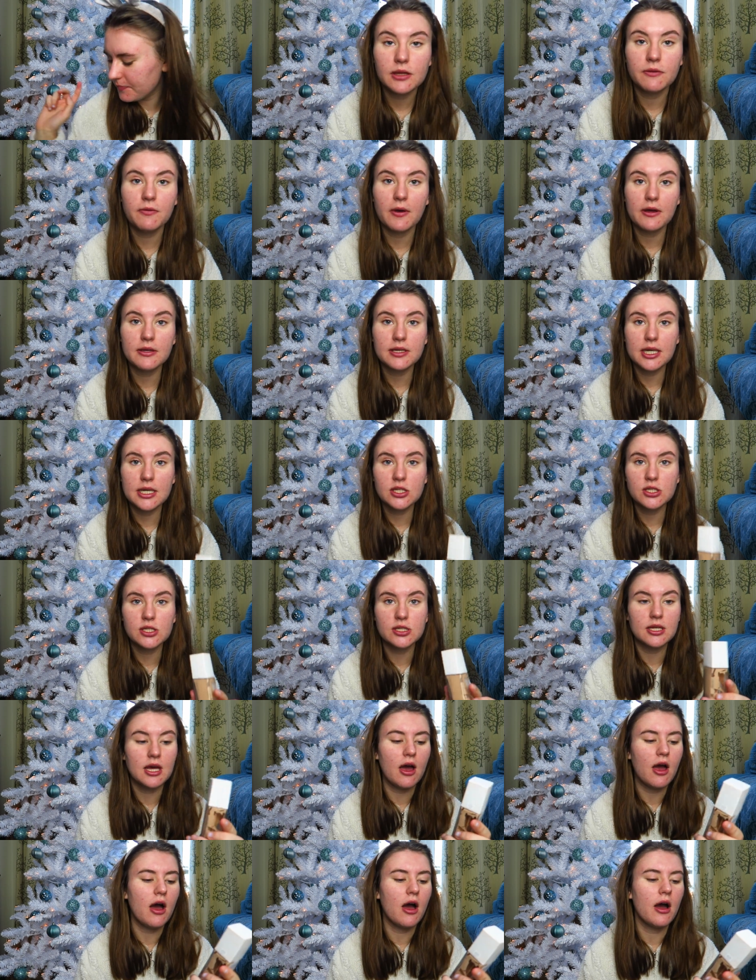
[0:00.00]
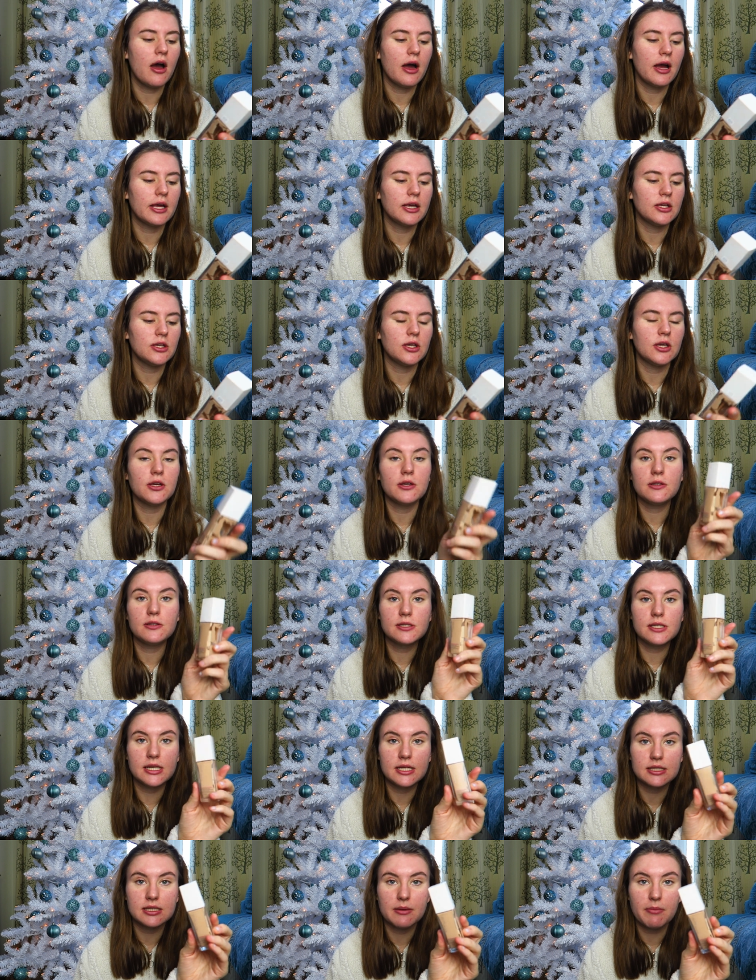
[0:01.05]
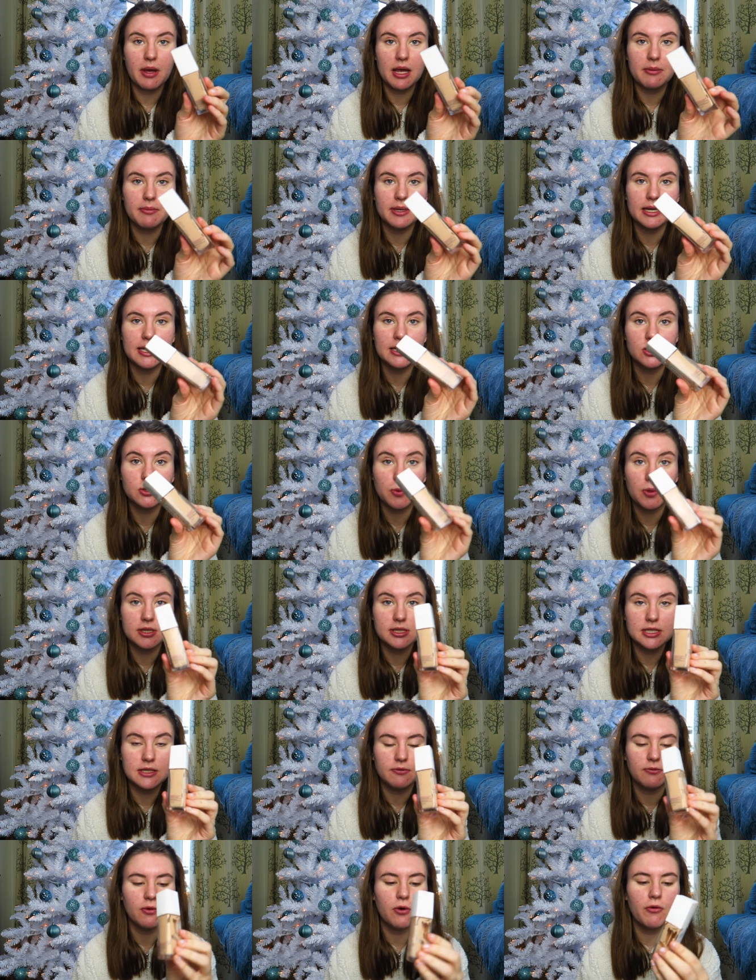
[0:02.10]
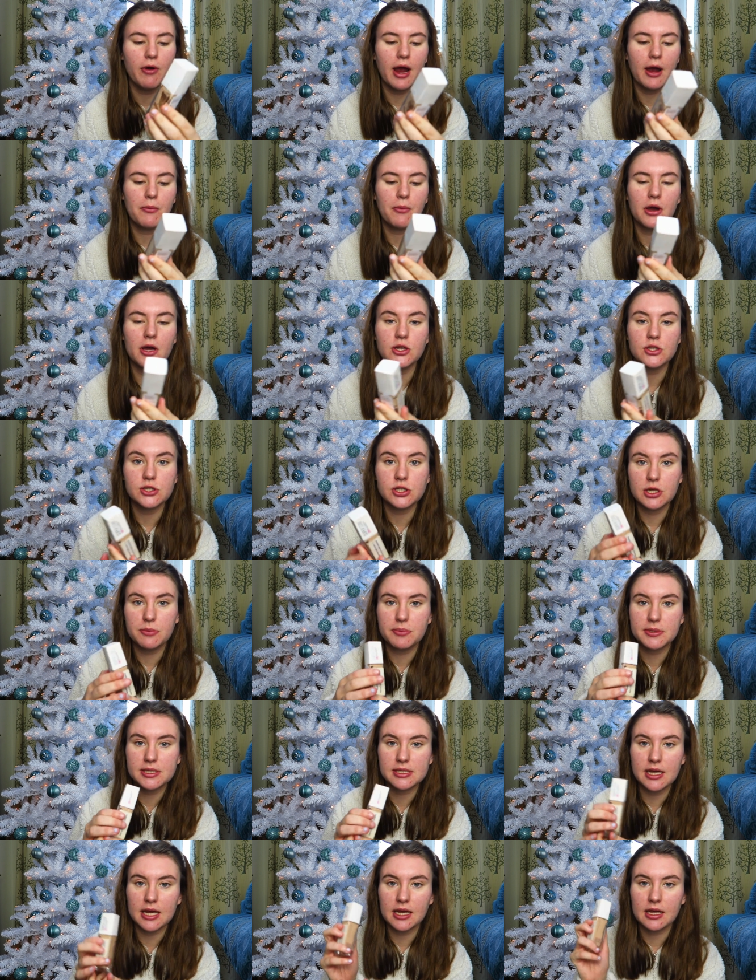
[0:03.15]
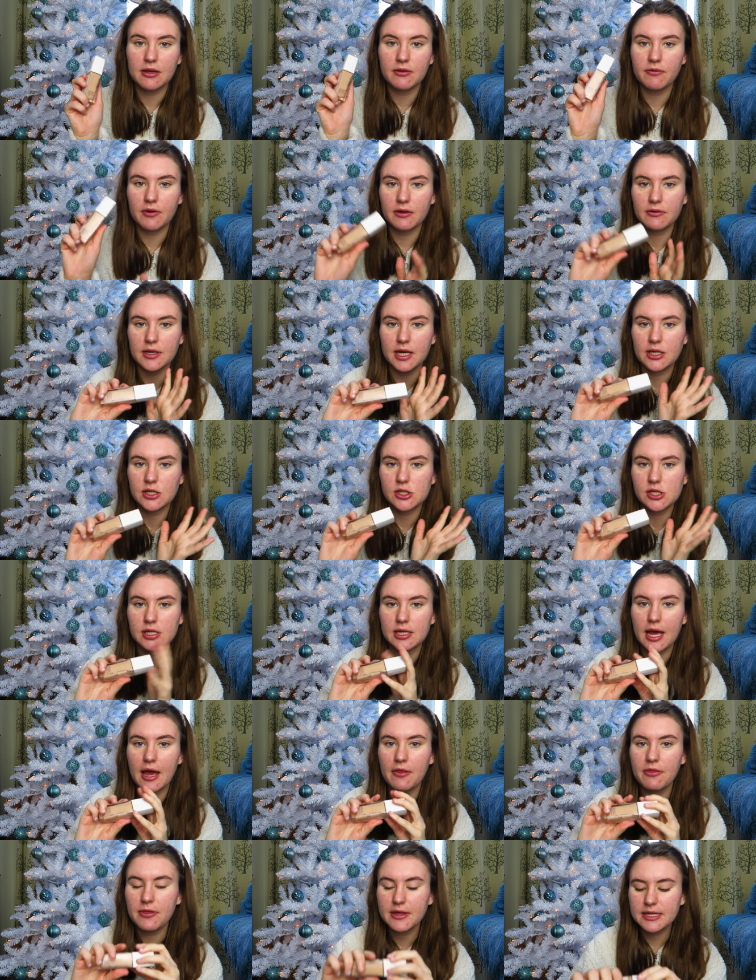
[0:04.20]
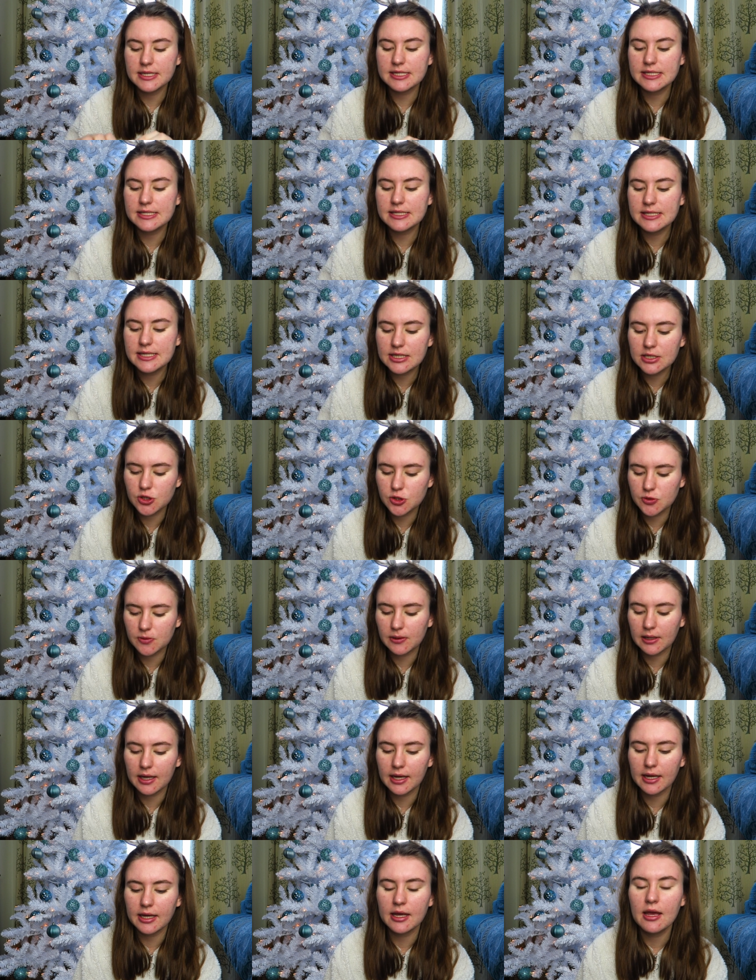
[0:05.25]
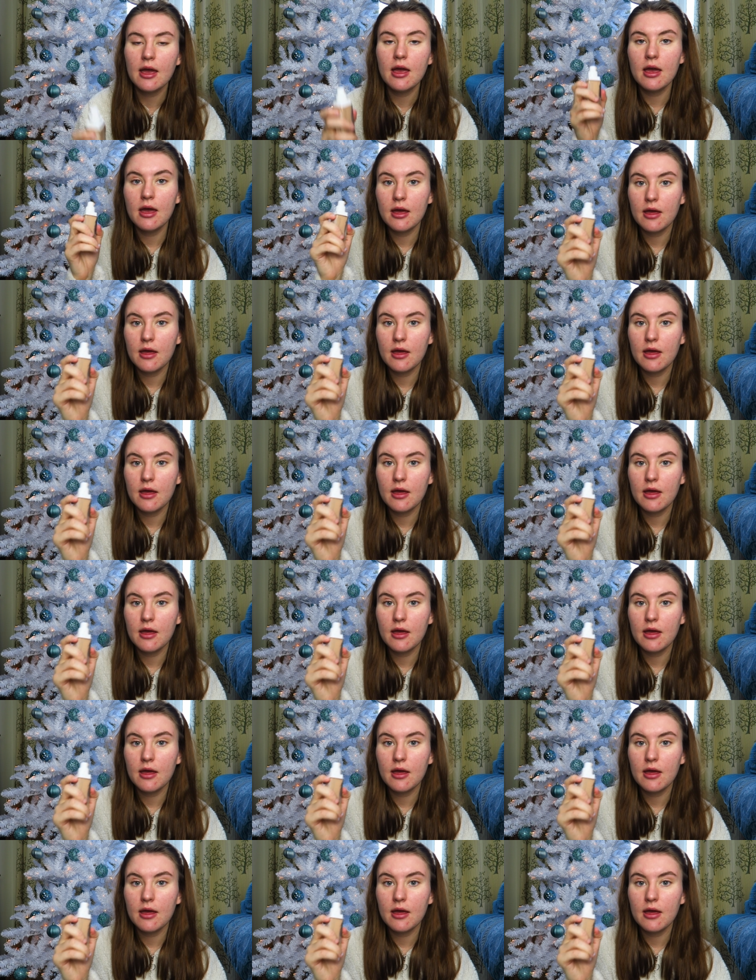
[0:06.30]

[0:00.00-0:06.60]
The foundation that I use is the Maybelline twenty-four hour Superstay foundation, and this is literally